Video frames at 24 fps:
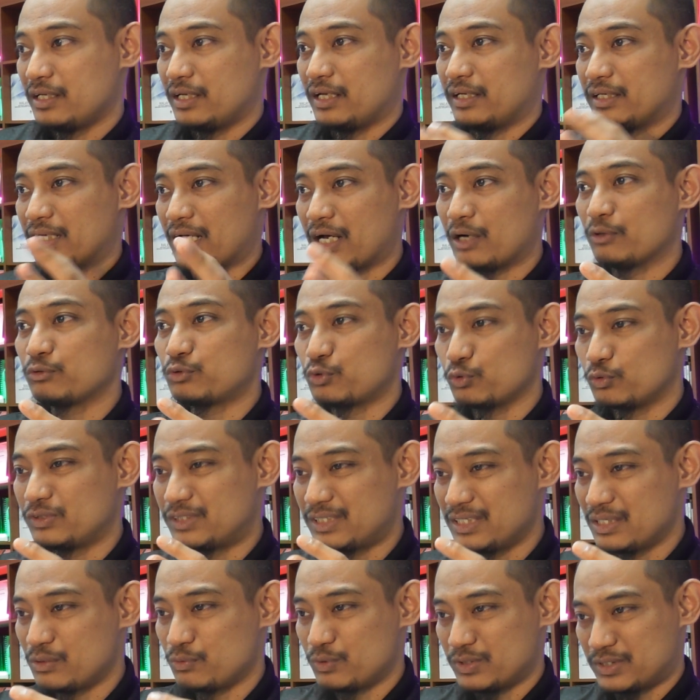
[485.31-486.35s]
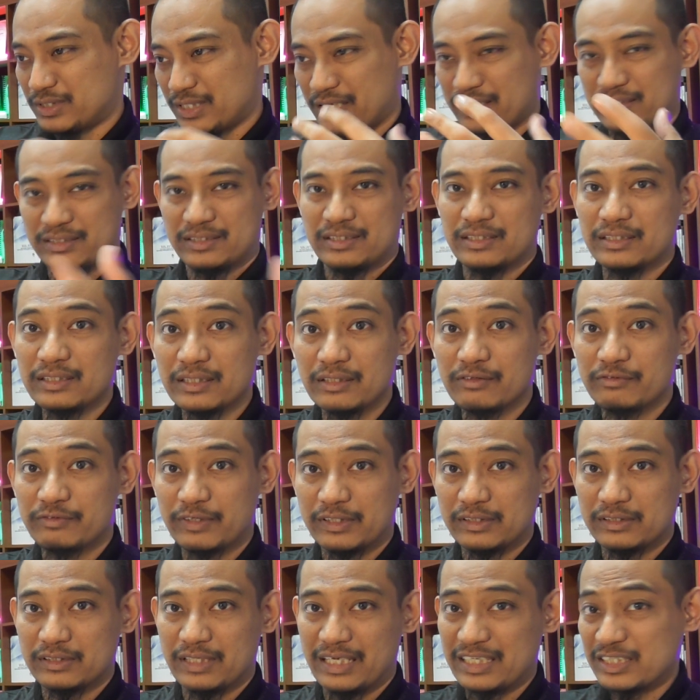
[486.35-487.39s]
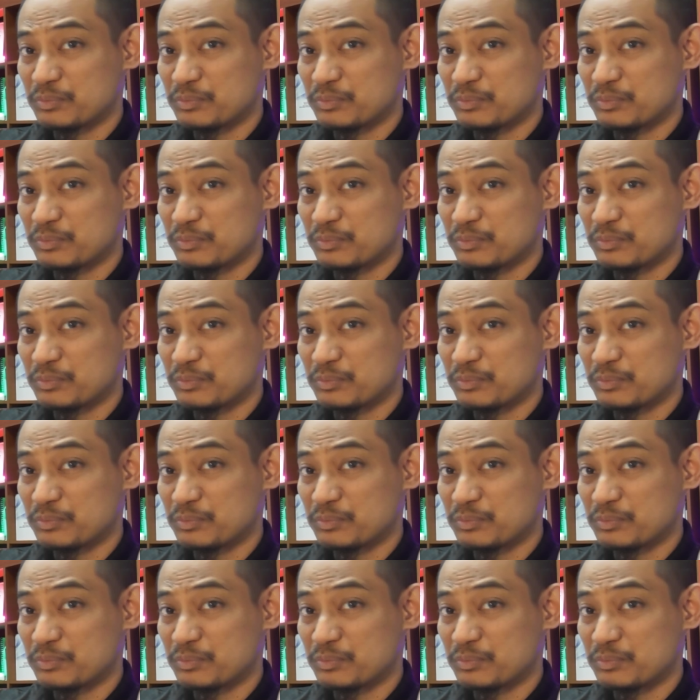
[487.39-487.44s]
and how to deal with external factor,